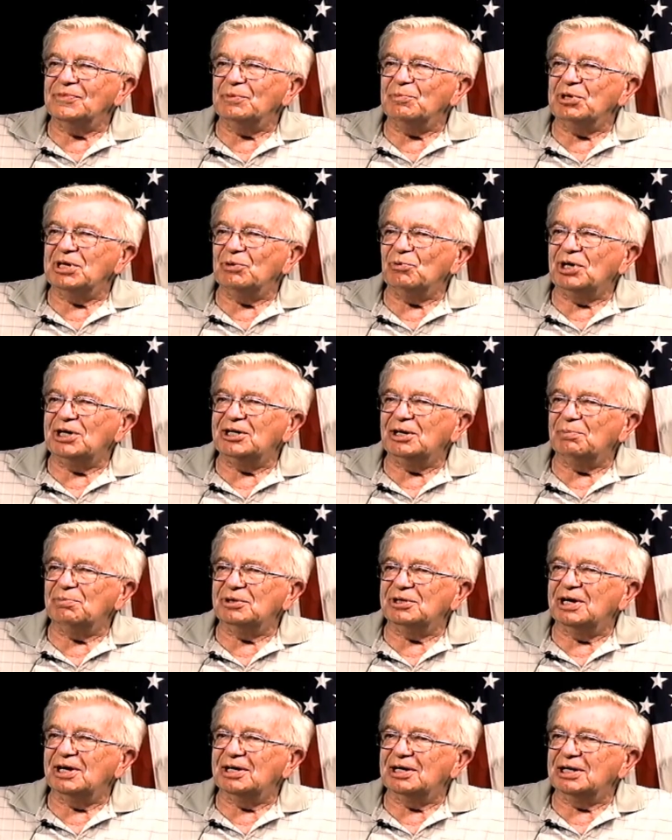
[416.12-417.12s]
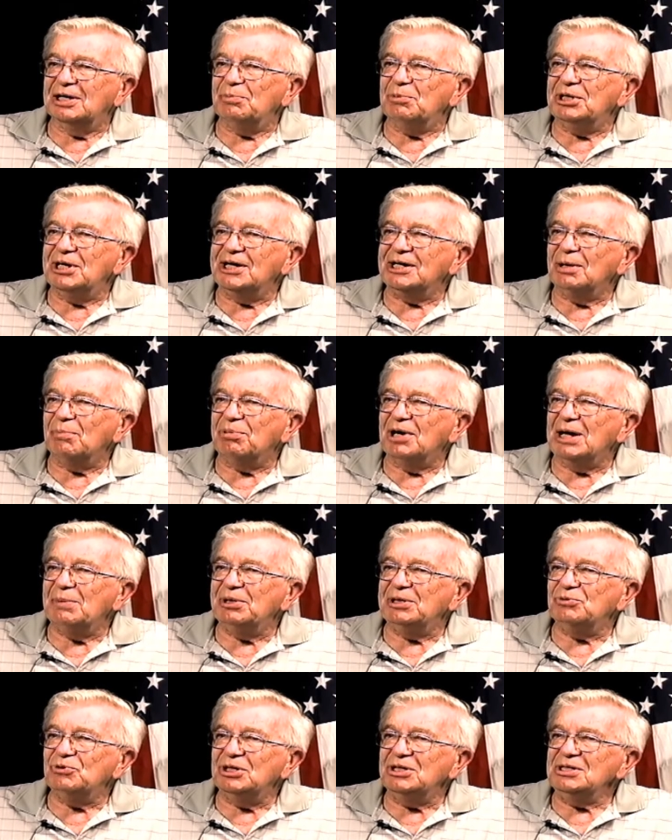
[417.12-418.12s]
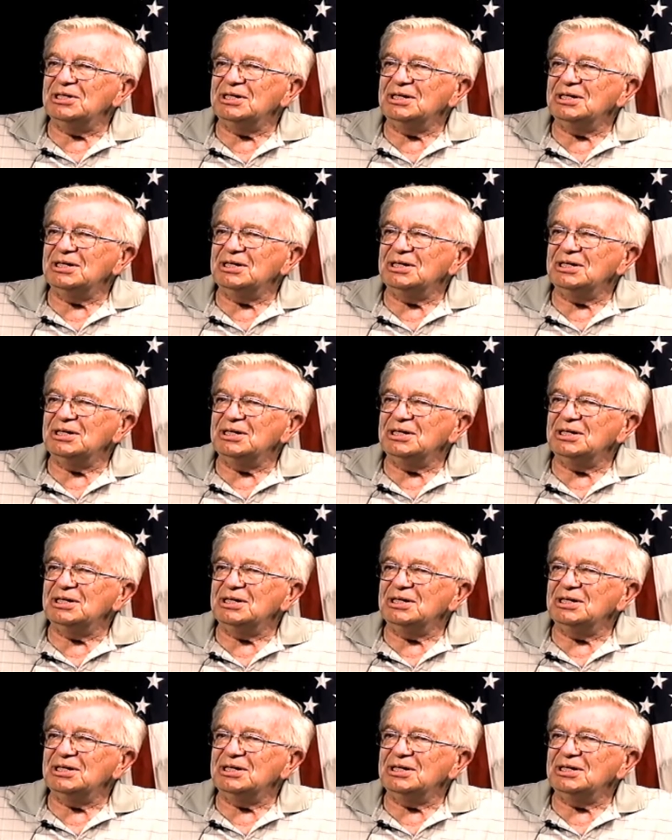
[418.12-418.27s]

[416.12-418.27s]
mean what type of action? You mean on a bombing run?